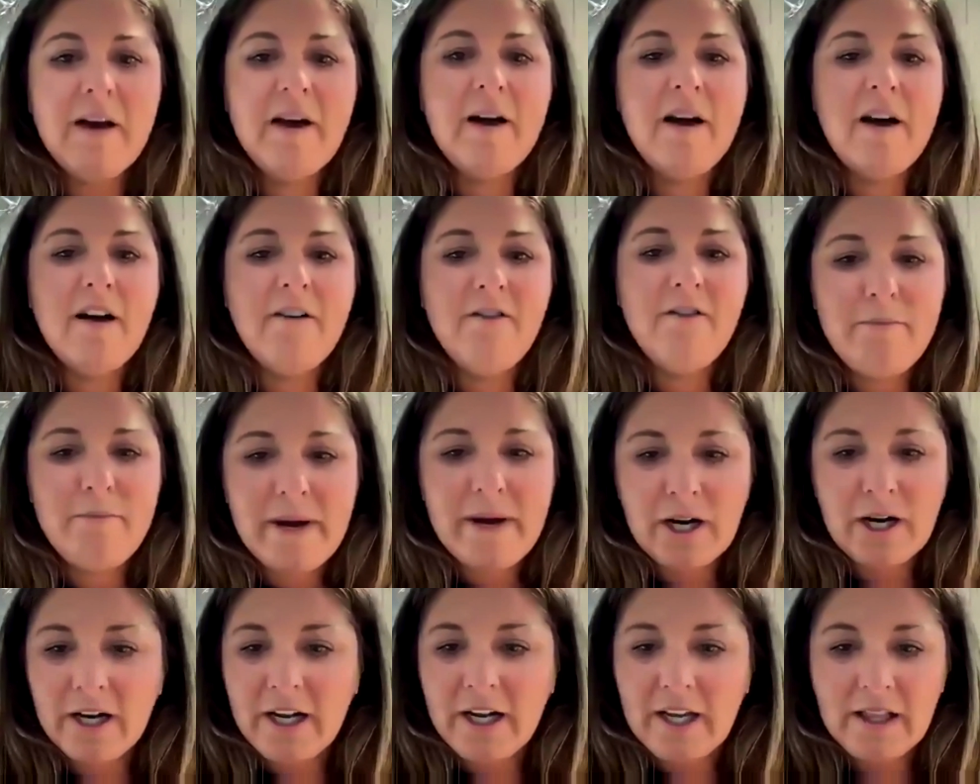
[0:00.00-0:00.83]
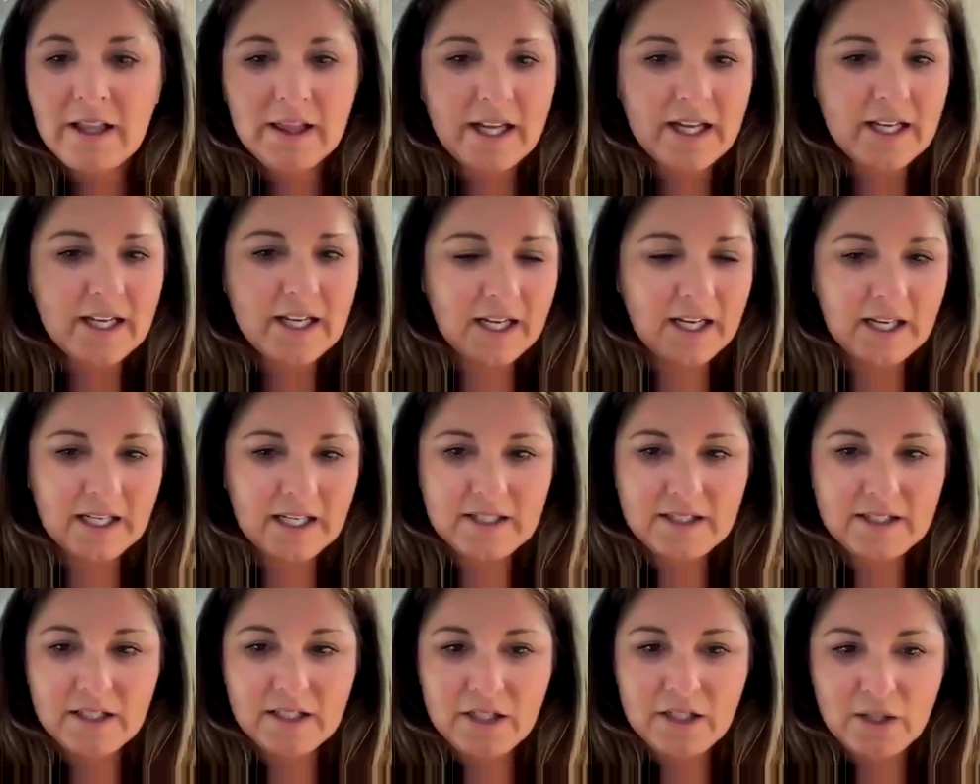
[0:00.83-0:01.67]
of American lending
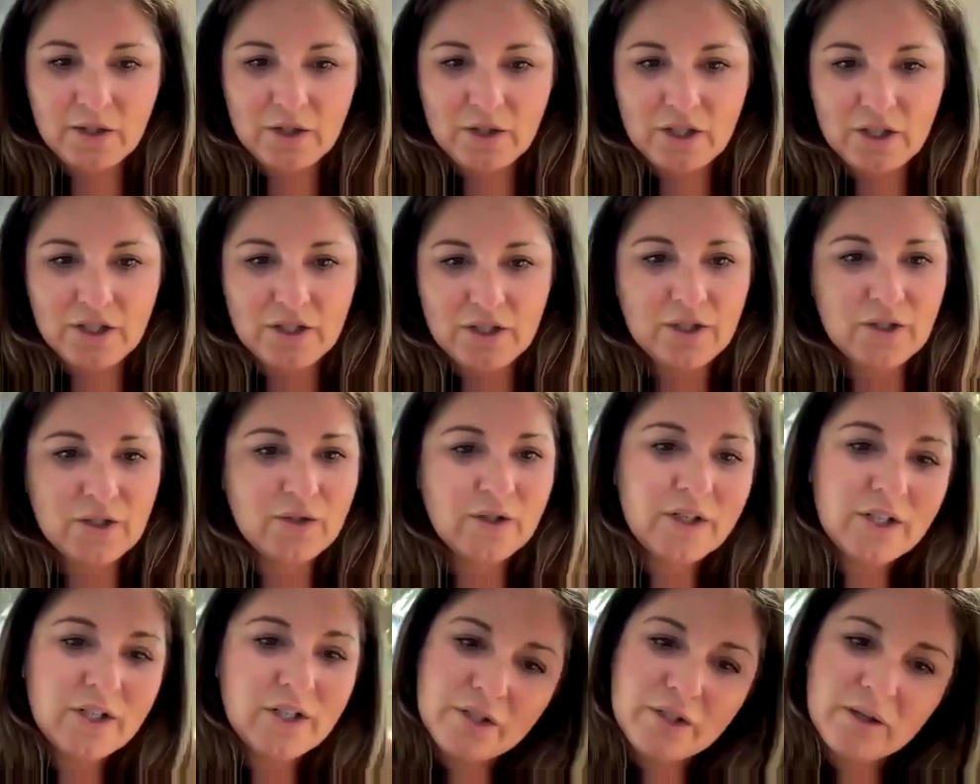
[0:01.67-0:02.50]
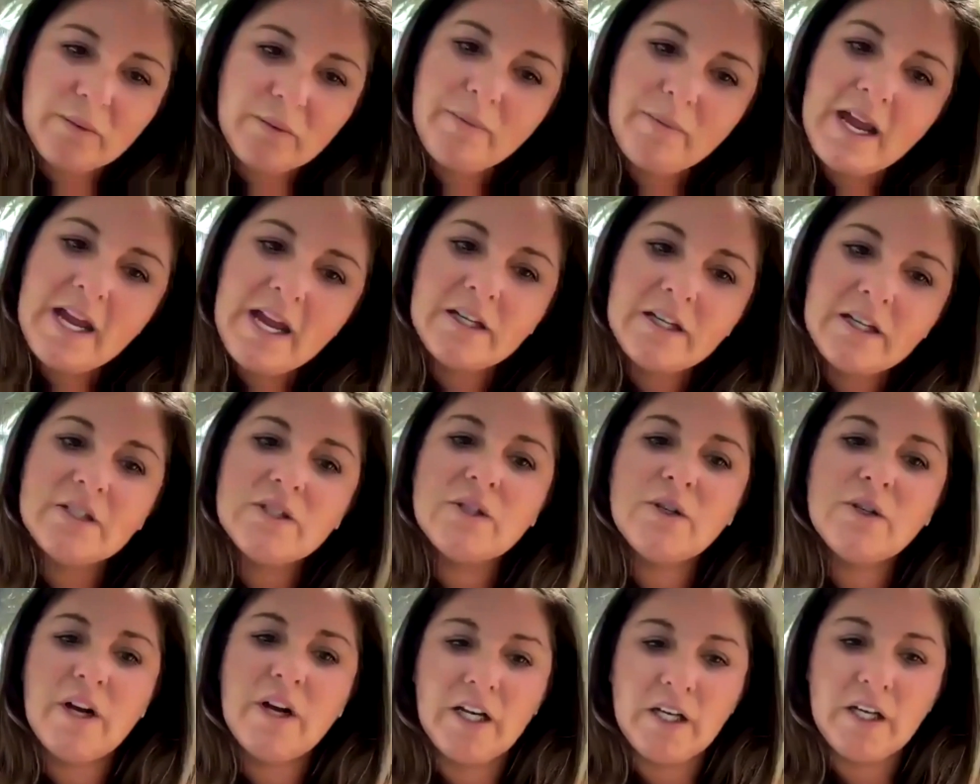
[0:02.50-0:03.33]
institutions, traditional banks,
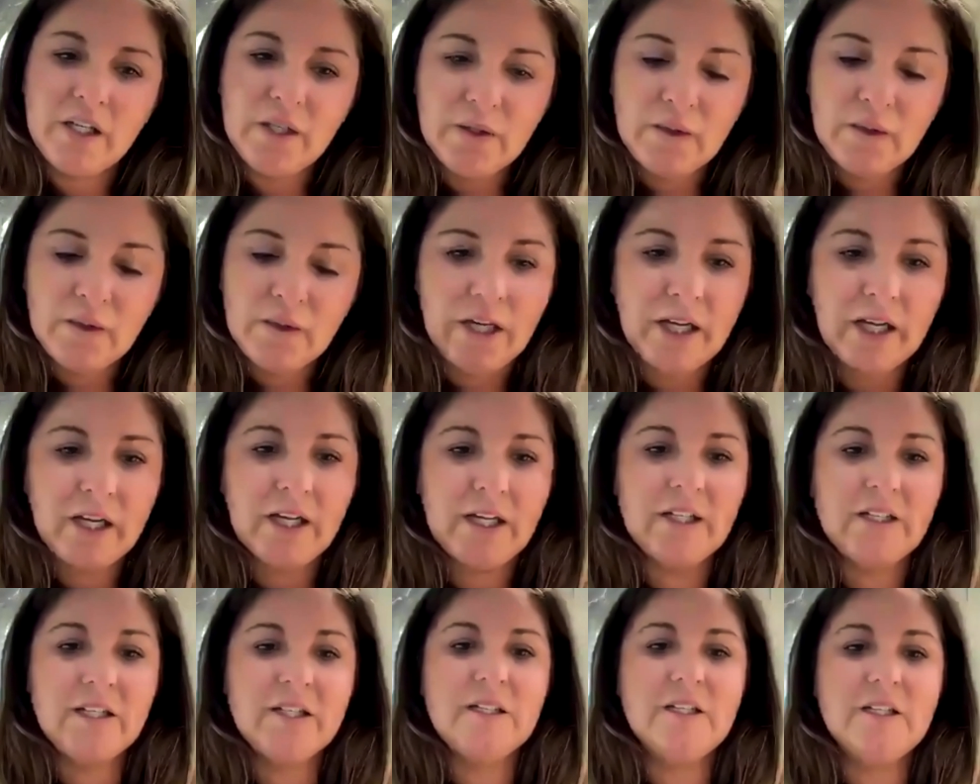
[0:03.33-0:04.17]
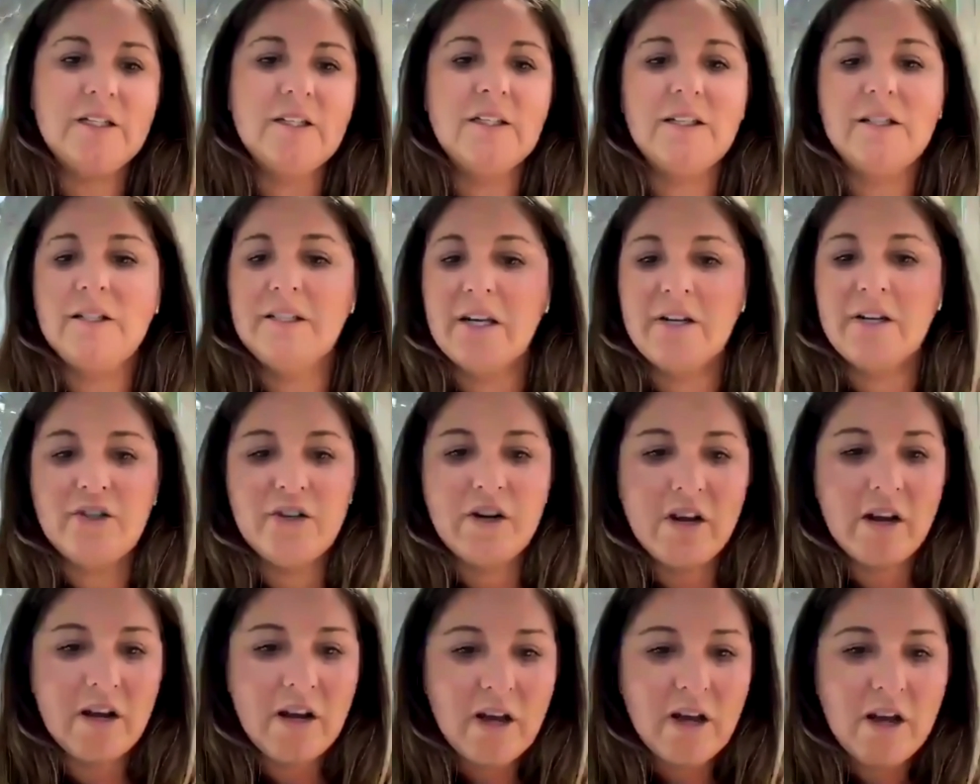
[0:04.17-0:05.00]
credit unions,
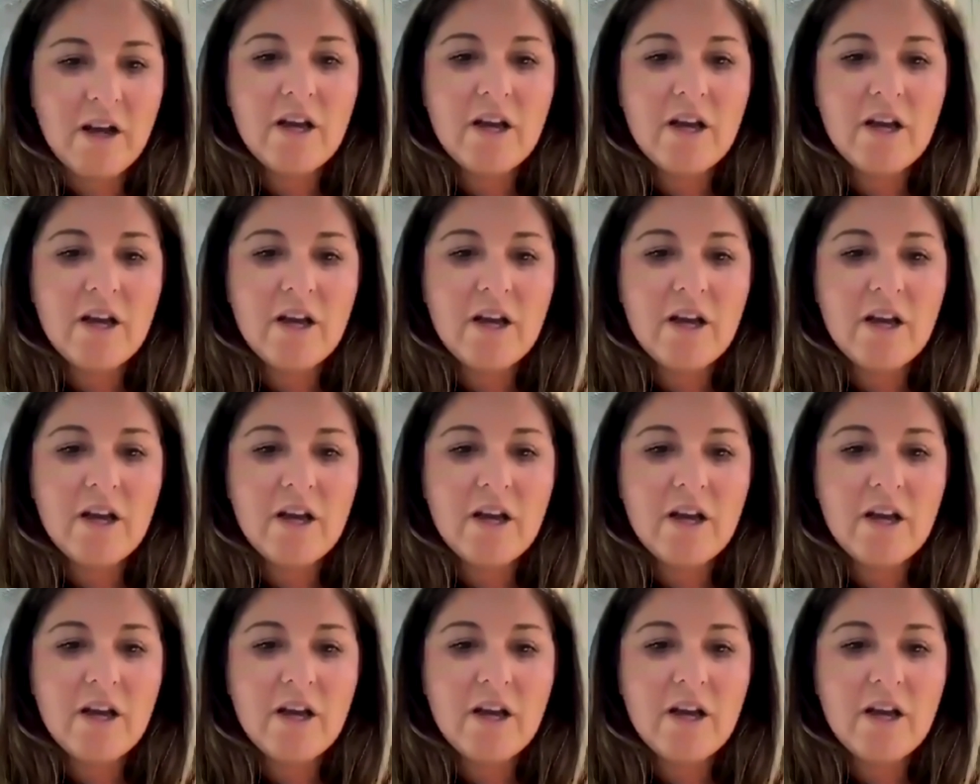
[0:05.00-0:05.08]
etc.,